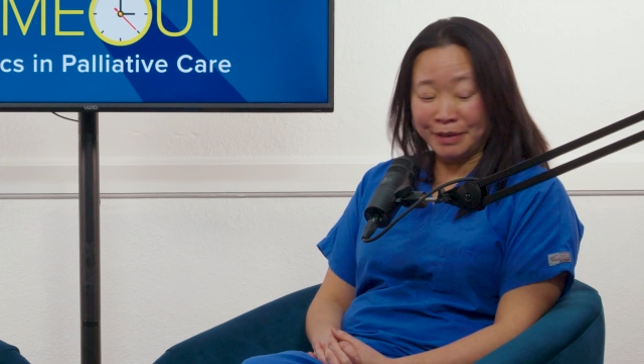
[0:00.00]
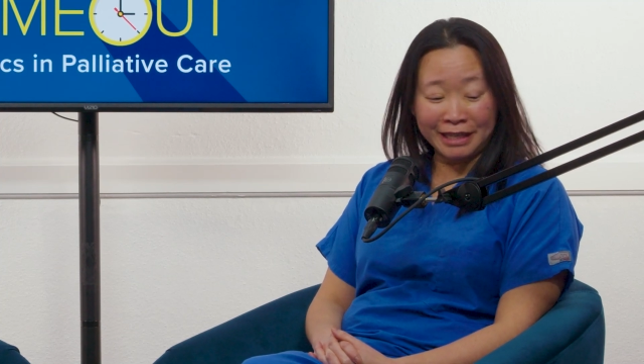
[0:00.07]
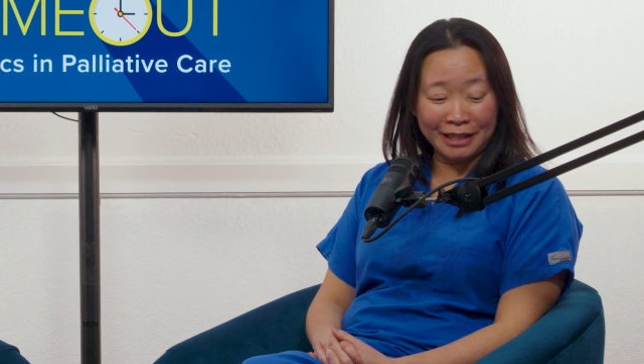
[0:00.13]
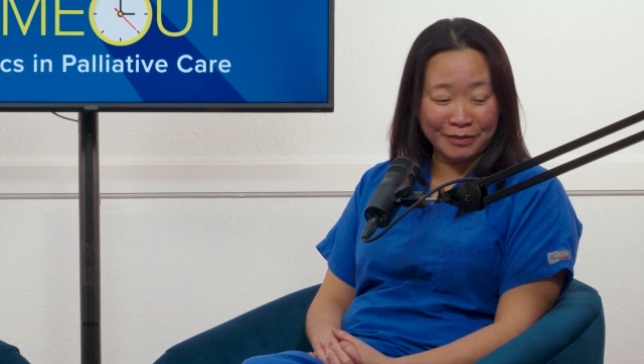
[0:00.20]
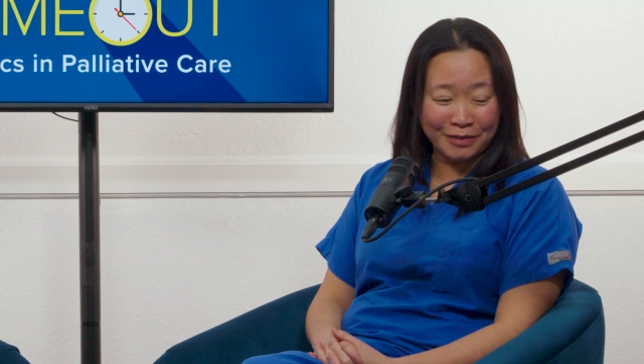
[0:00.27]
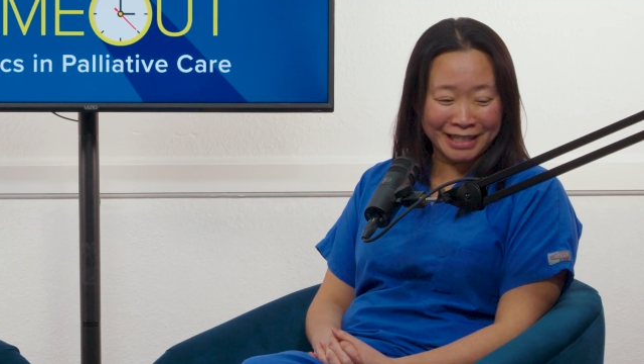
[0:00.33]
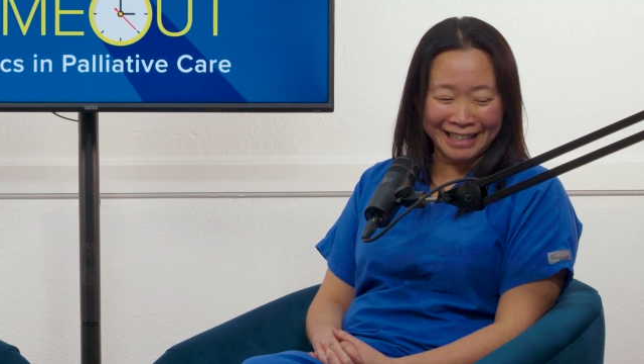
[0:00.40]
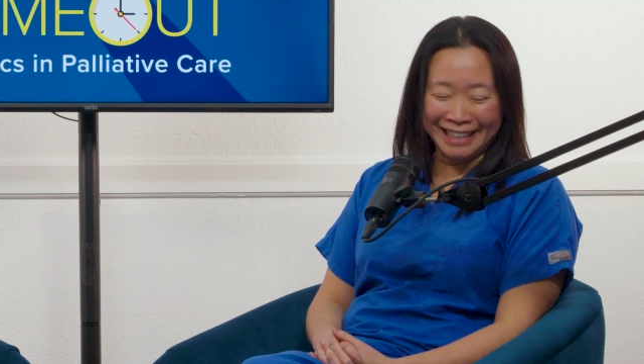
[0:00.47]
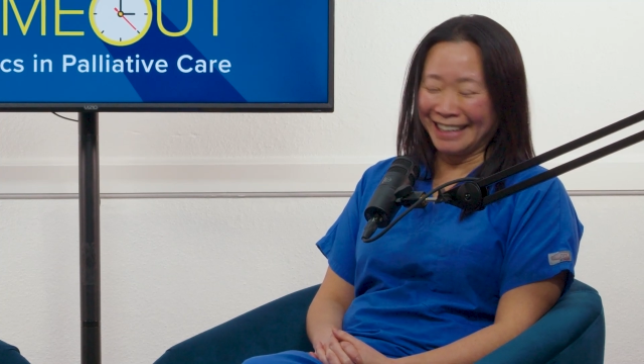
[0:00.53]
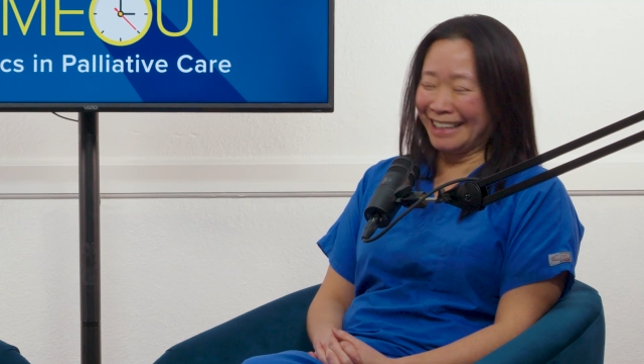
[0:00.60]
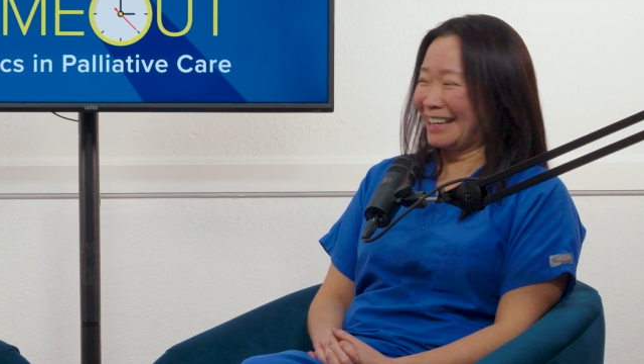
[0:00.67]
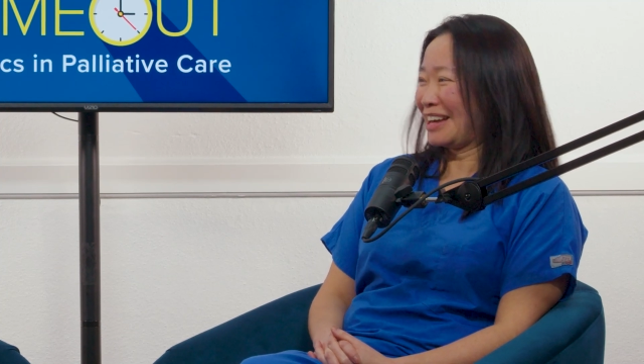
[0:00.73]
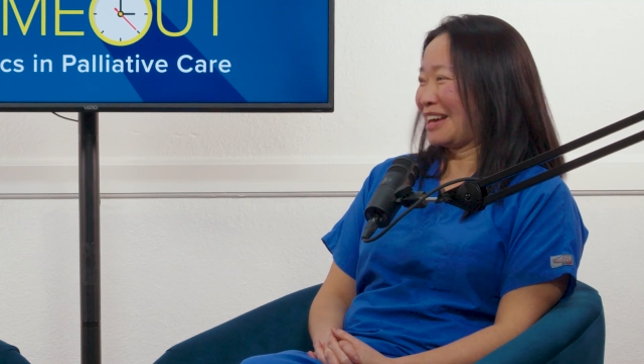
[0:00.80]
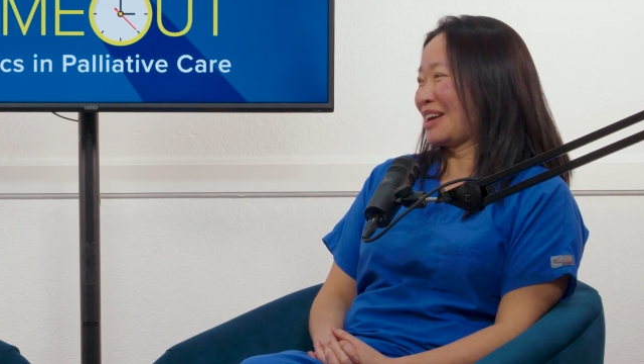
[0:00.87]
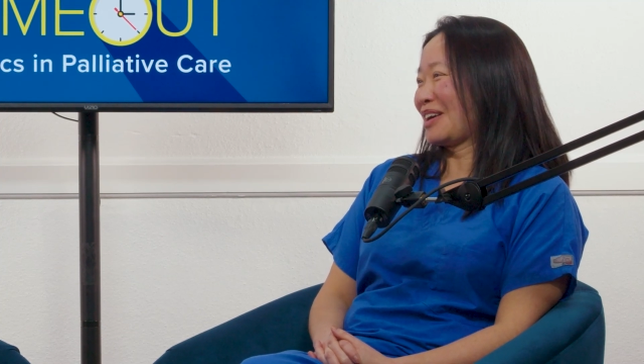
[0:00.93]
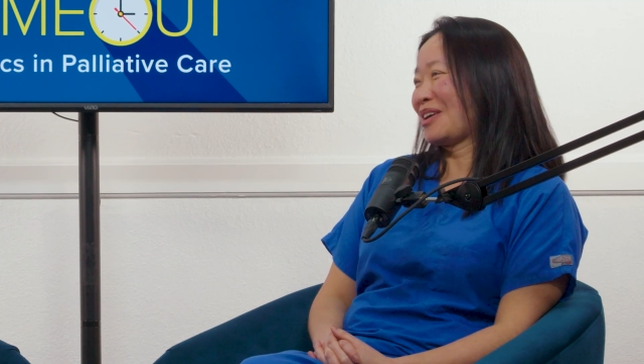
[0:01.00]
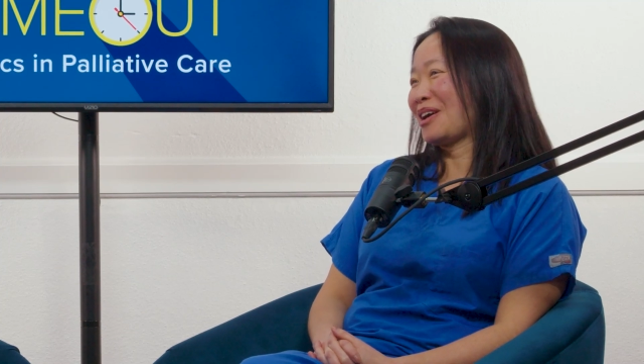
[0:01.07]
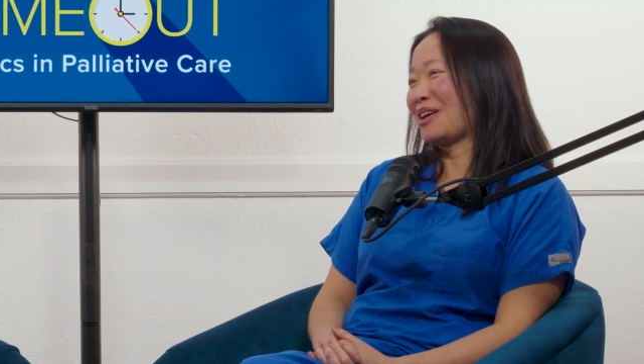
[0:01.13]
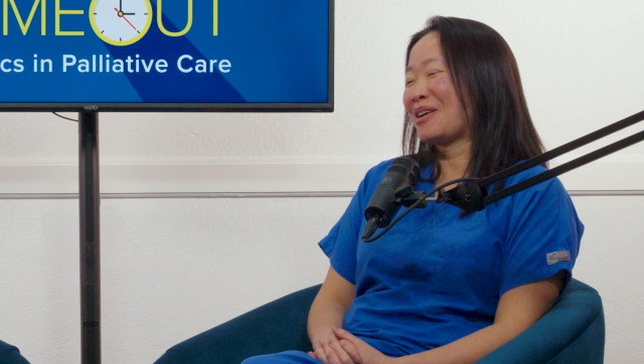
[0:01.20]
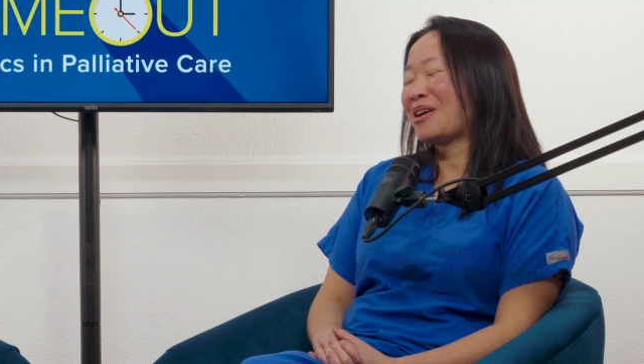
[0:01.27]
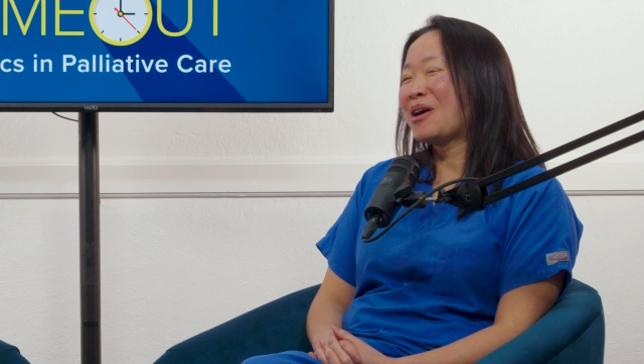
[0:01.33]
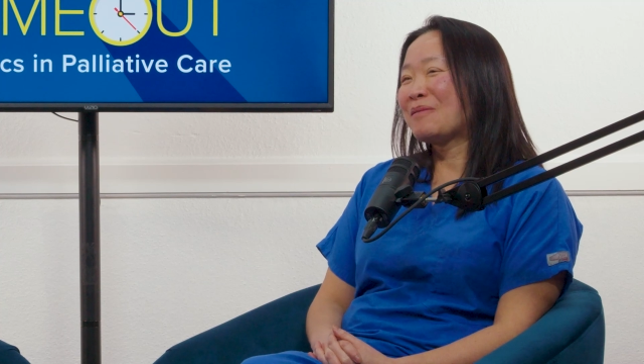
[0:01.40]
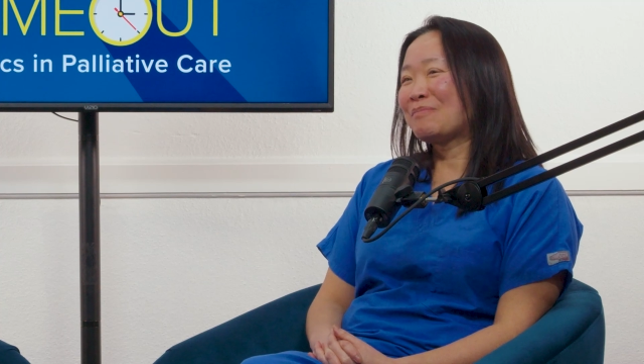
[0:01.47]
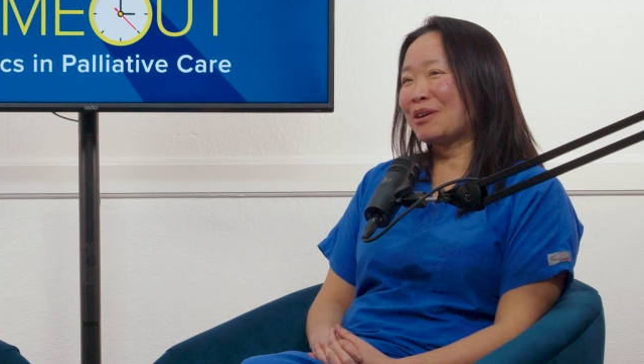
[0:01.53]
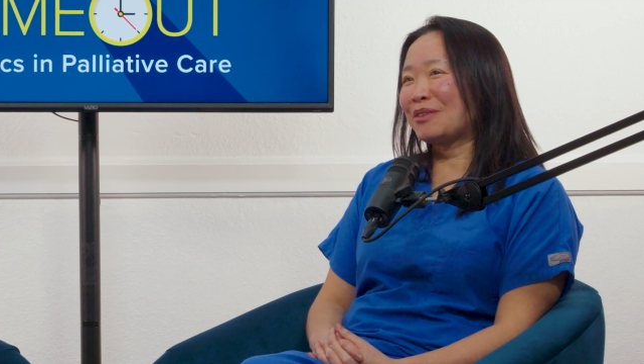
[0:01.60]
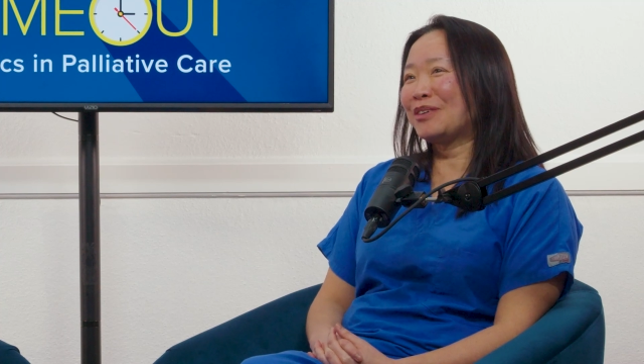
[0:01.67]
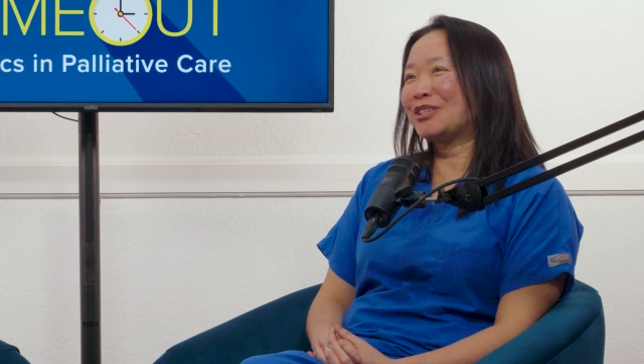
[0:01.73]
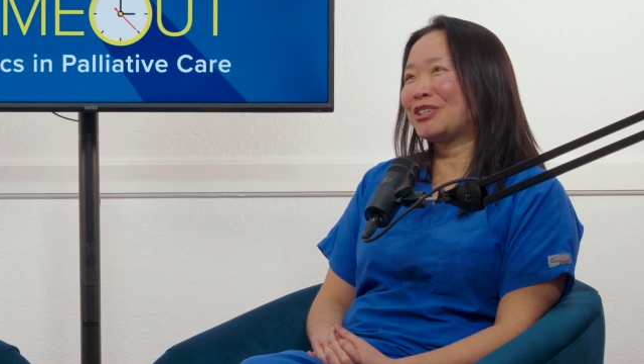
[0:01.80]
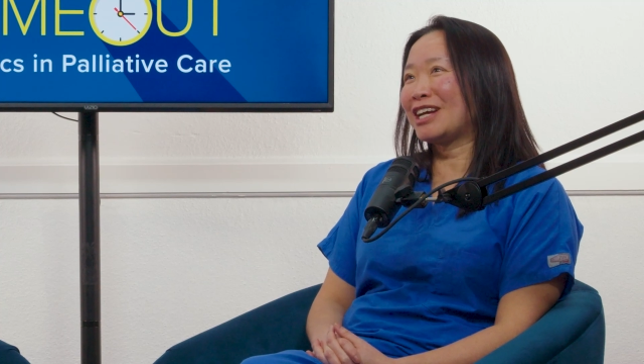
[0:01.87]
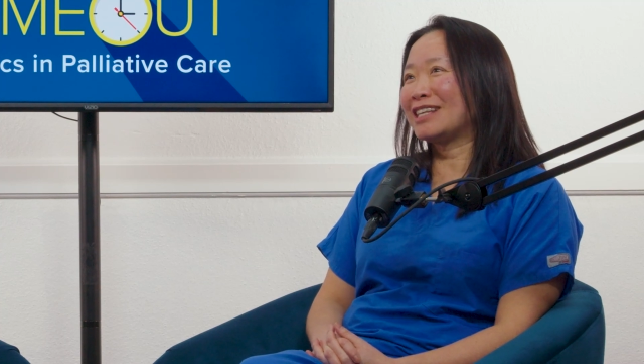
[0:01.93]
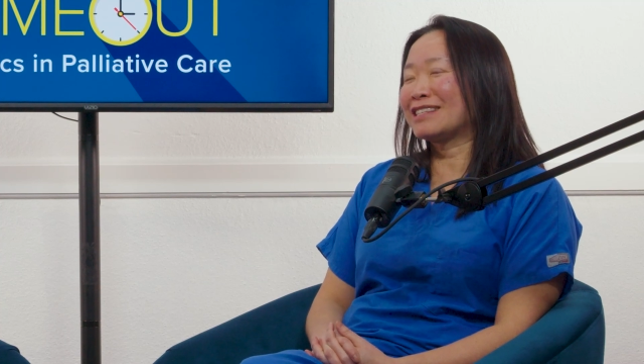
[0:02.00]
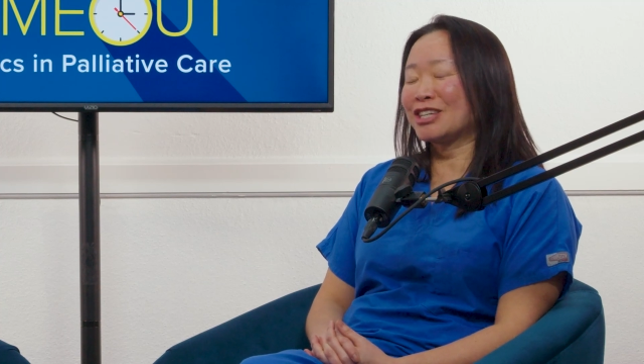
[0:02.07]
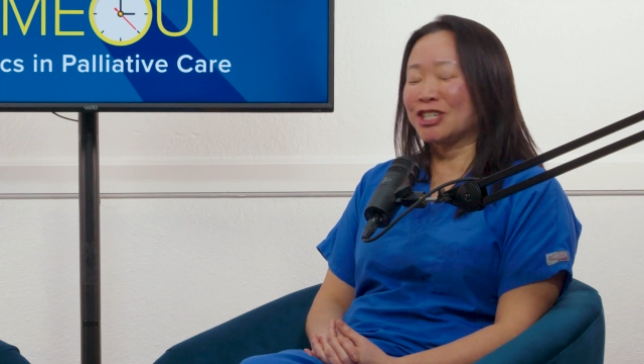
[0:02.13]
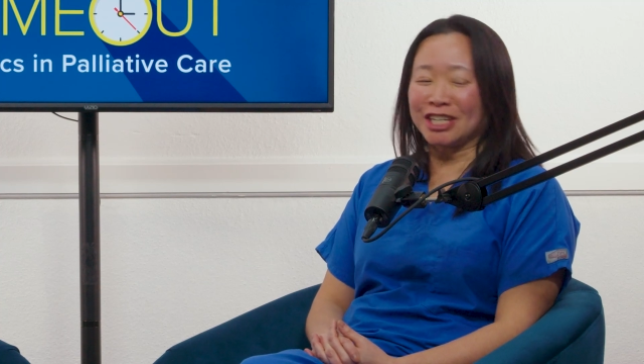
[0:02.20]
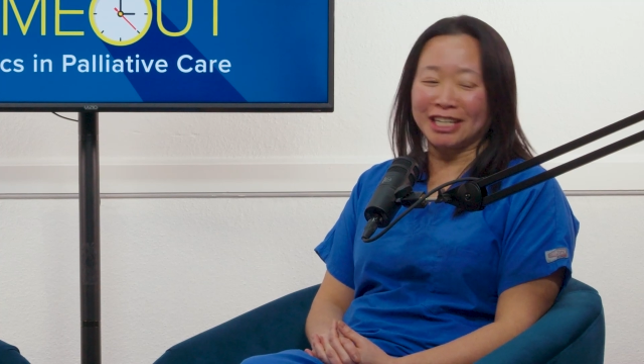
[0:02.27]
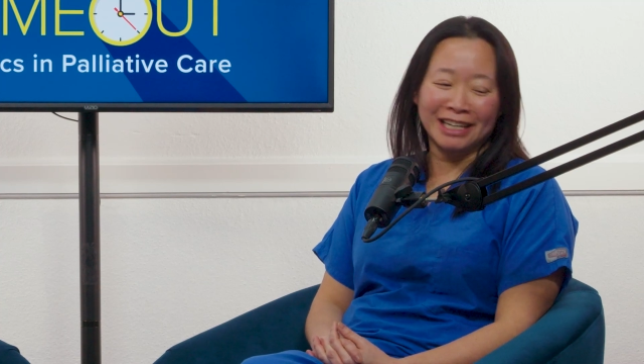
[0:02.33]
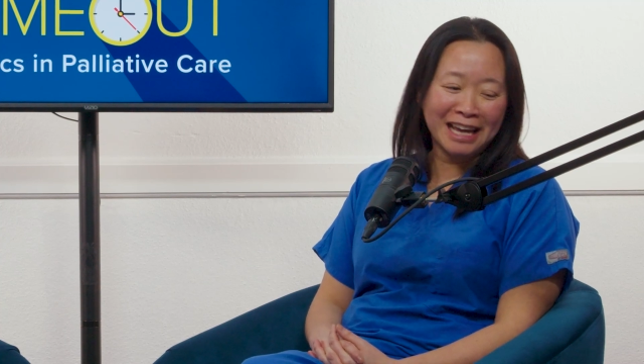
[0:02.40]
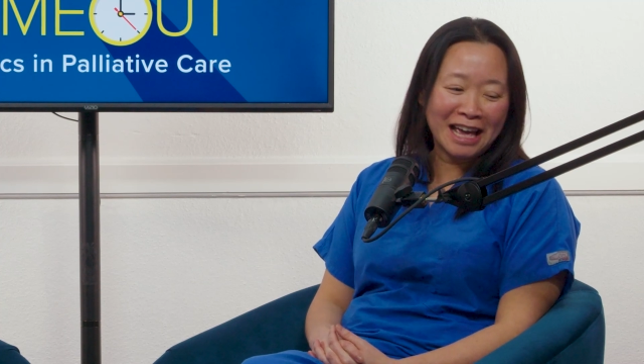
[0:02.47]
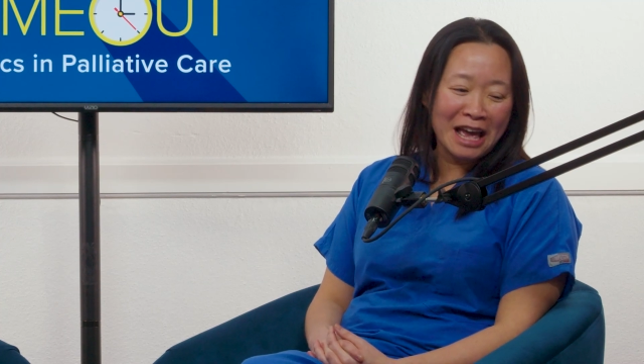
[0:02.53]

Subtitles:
peeves. Perfect transition.